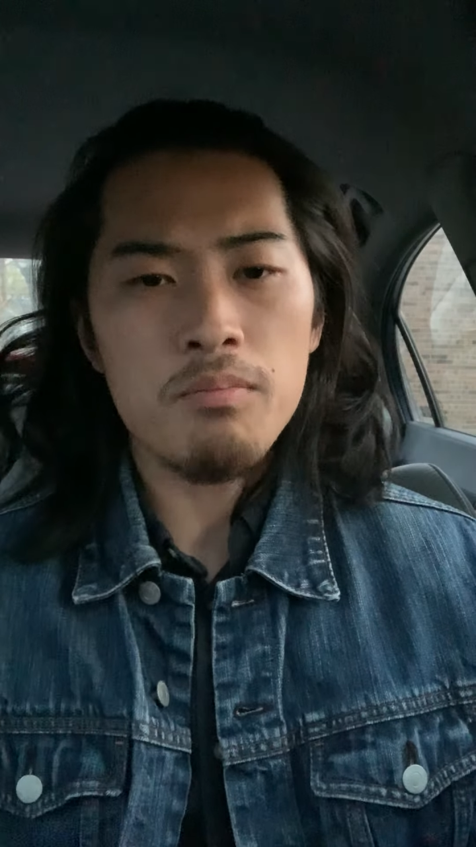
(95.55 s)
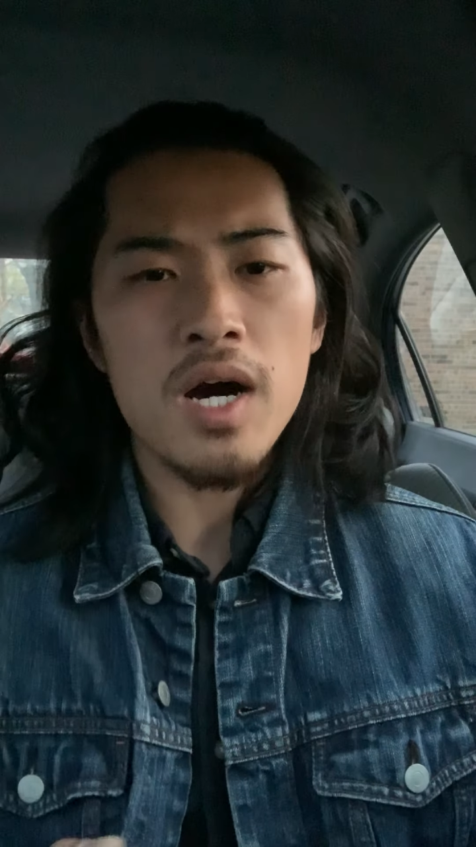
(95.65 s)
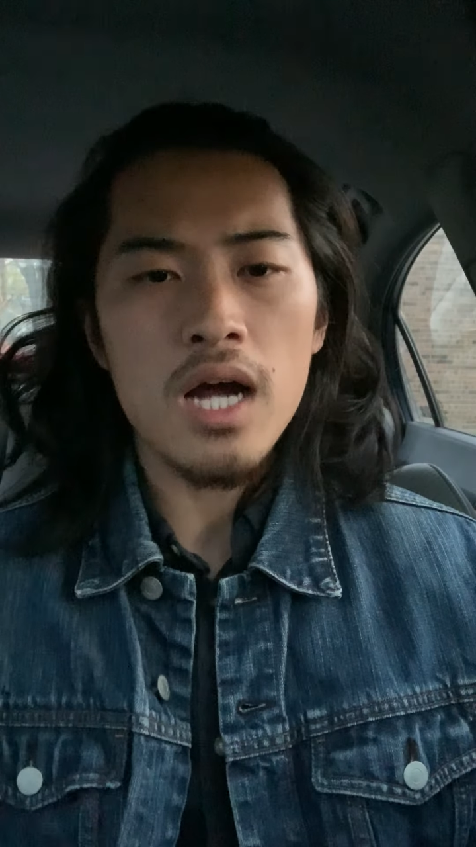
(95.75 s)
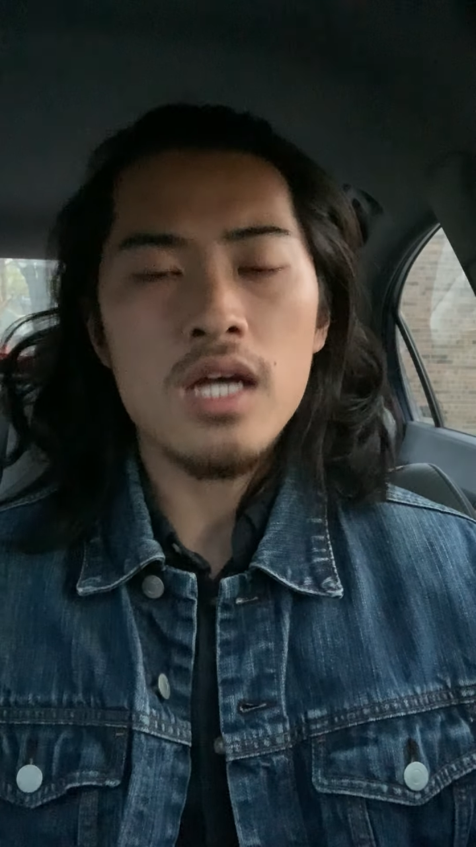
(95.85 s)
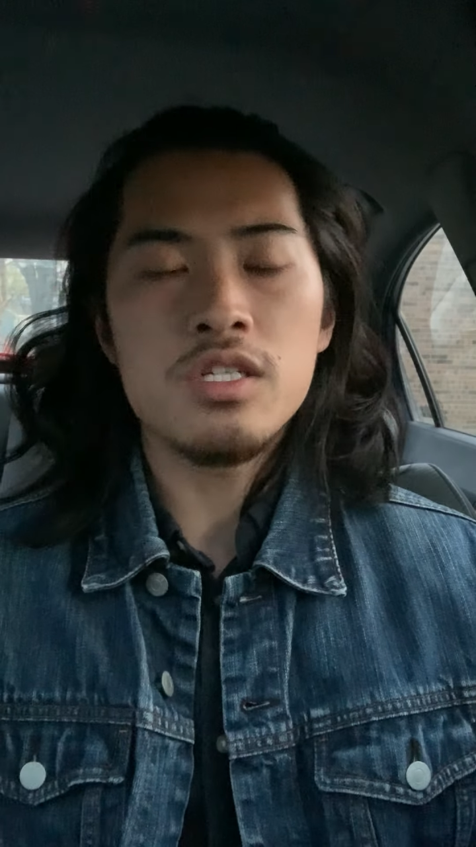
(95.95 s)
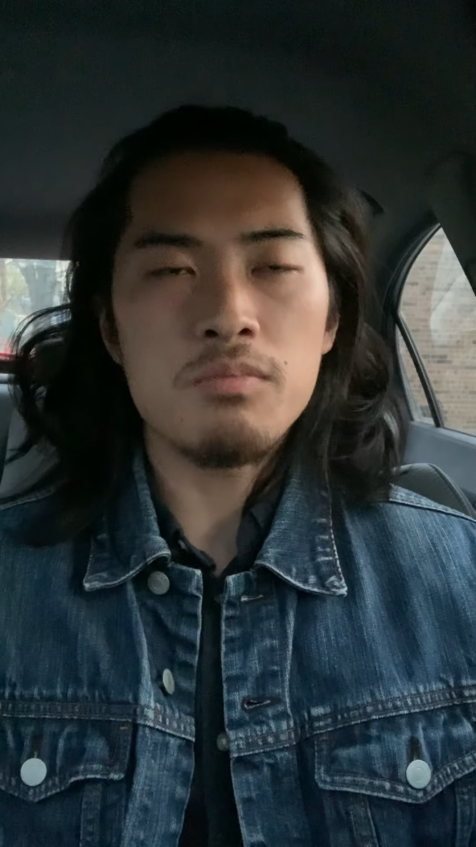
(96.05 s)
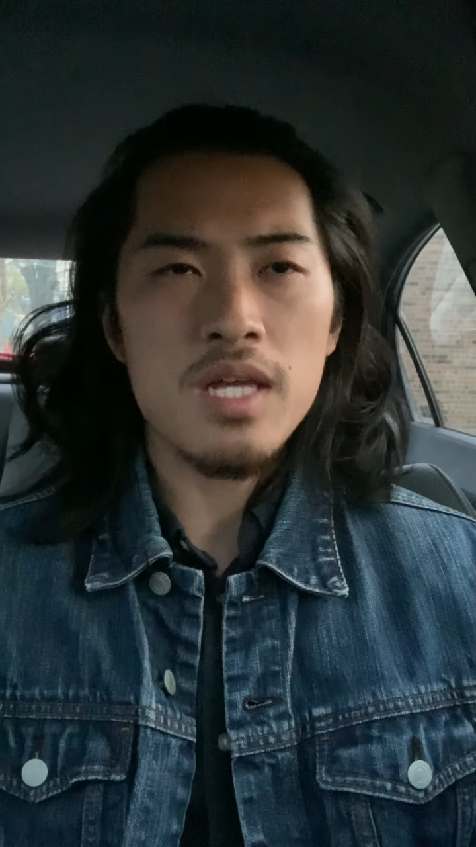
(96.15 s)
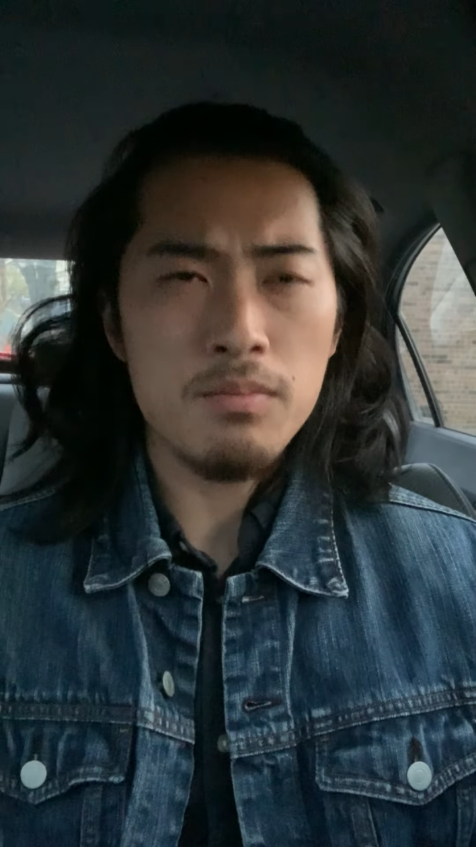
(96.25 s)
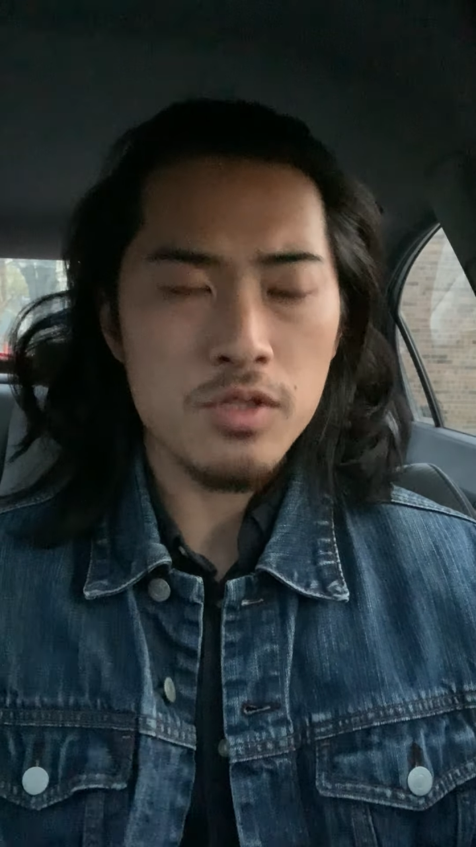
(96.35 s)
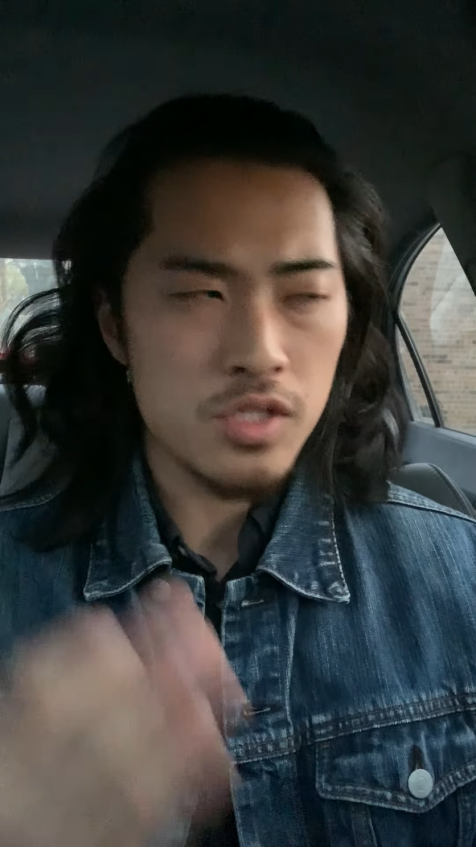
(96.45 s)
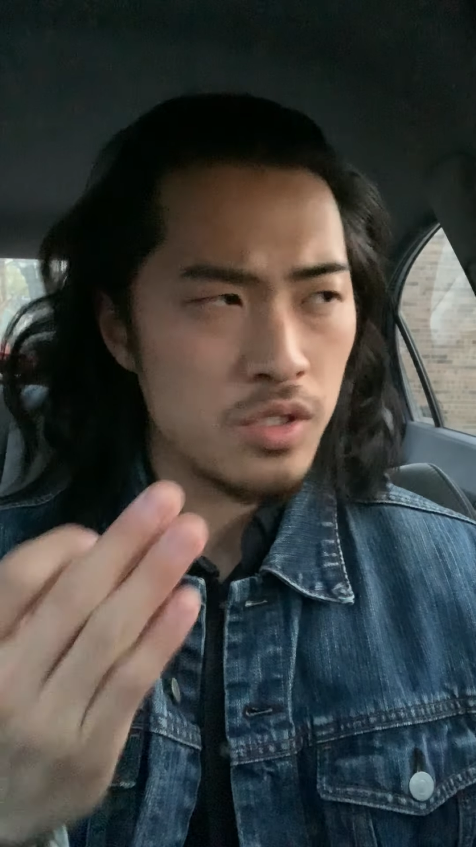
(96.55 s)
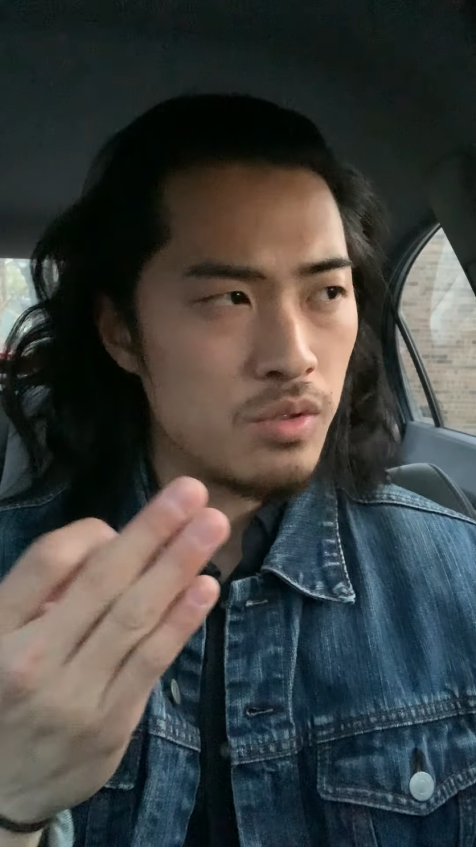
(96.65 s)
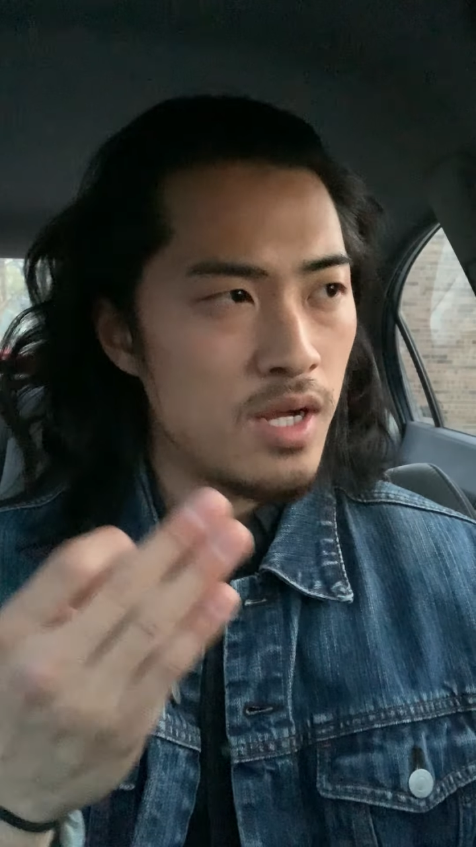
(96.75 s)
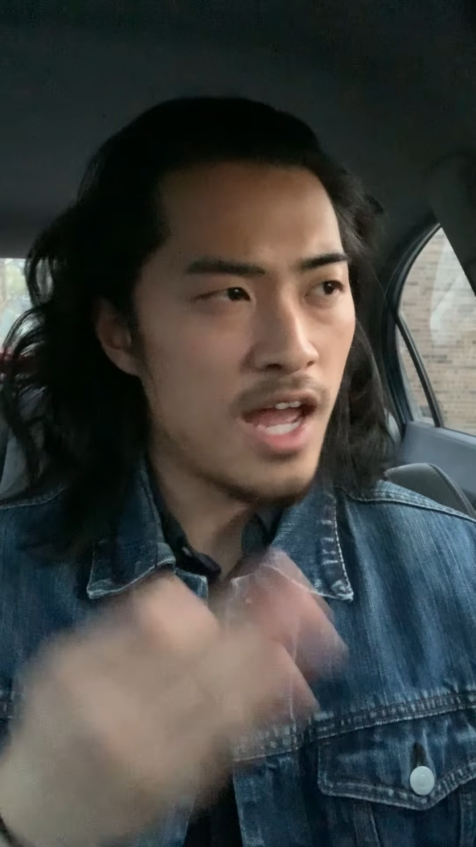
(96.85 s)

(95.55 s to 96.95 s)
buck to be able to